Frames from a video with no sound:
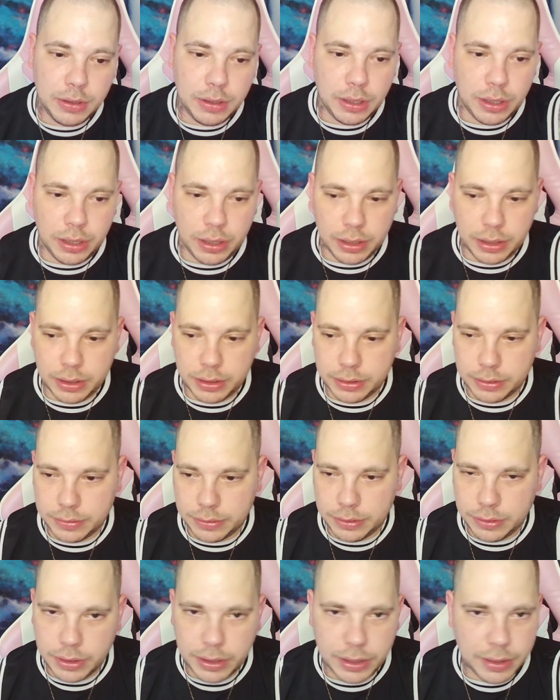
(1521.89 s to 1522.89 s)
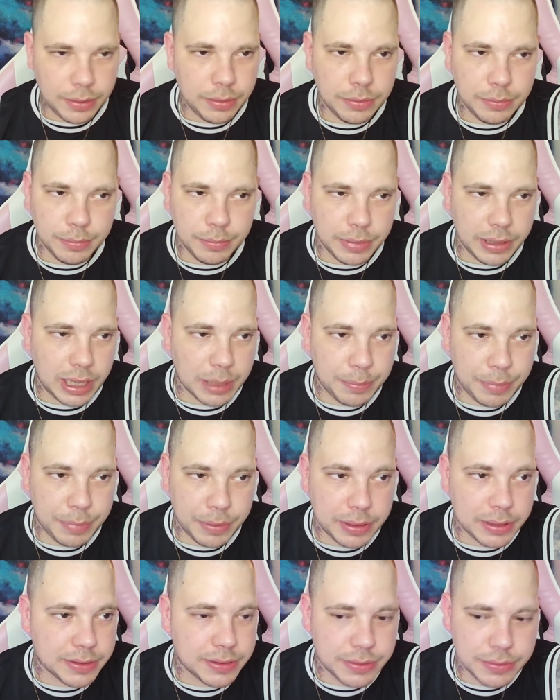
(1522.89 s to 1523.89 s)
And yeah, Black
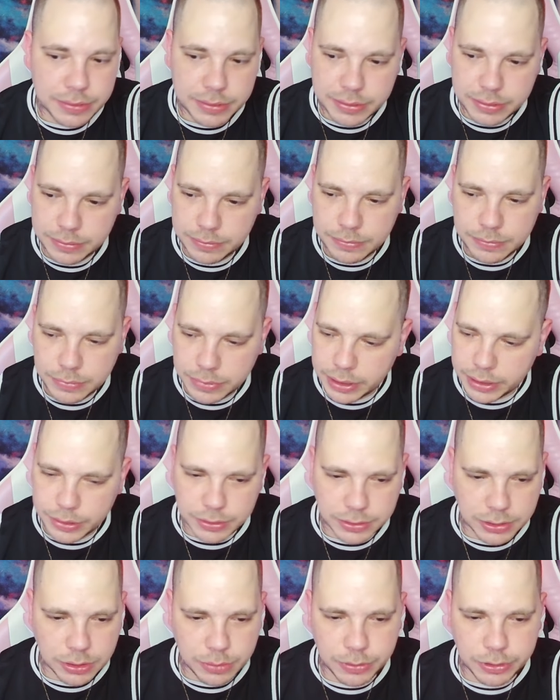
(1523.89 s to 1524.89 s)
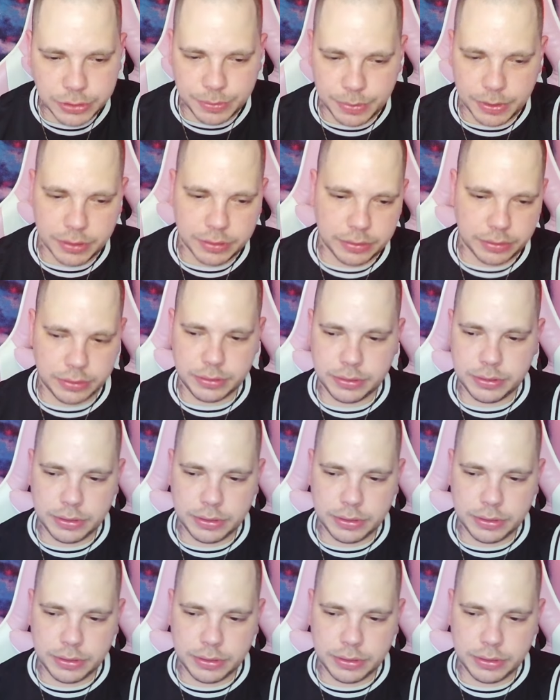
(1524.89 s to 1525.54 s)
Pegasus, thank you so much, brother.